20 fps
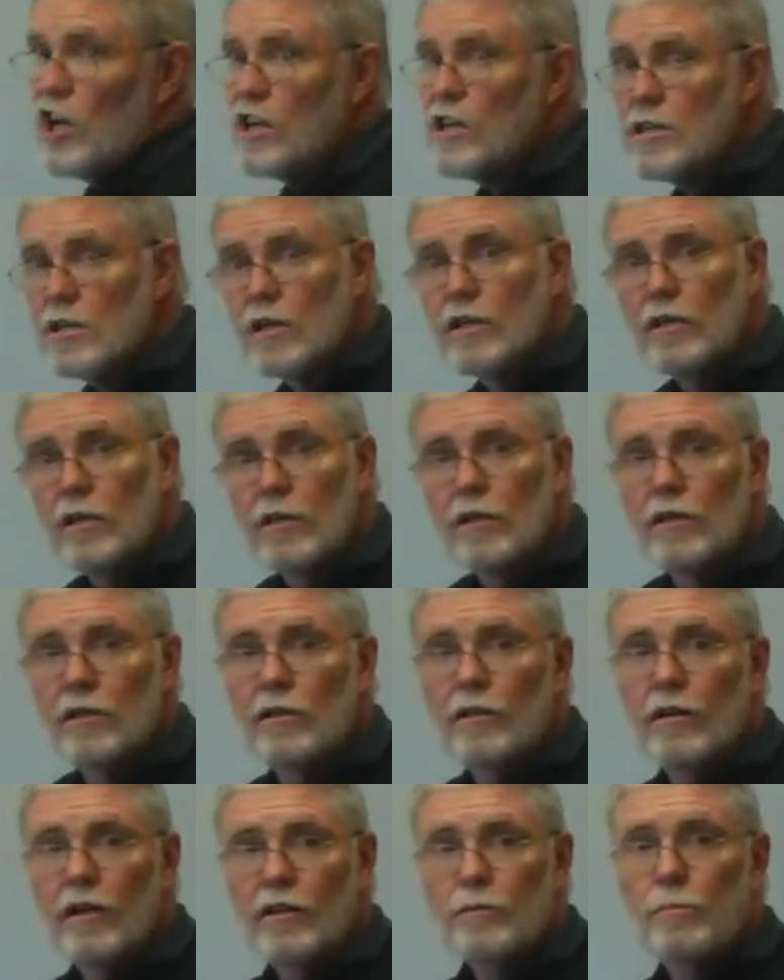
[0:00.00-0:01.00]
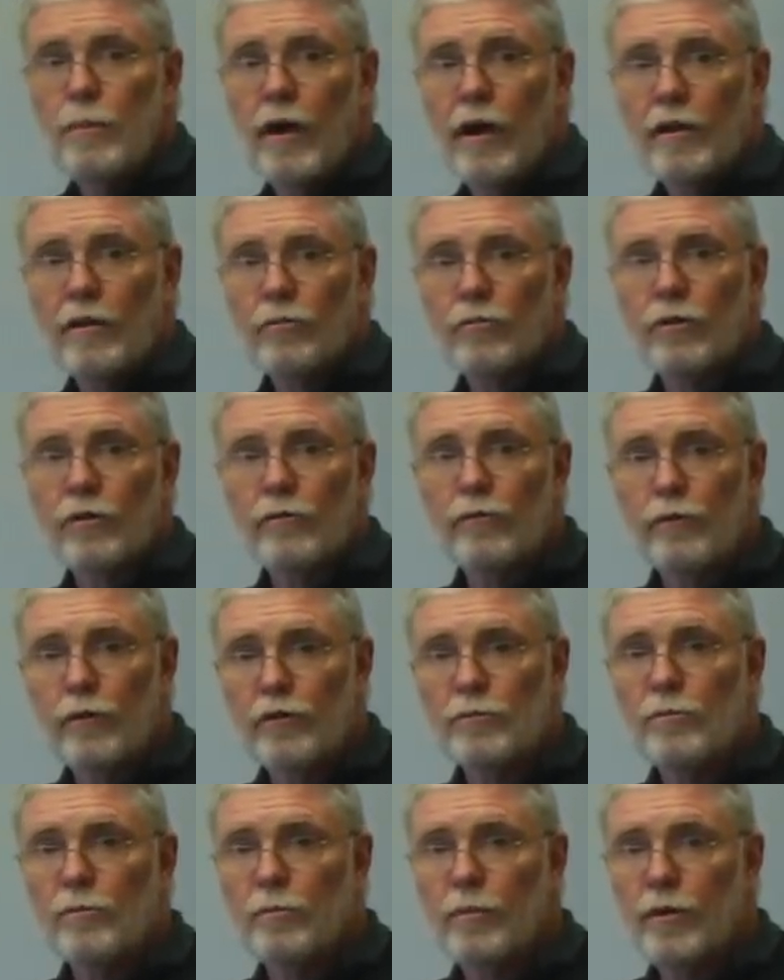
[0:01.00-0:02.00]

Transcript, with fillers: it as part of the reinforcement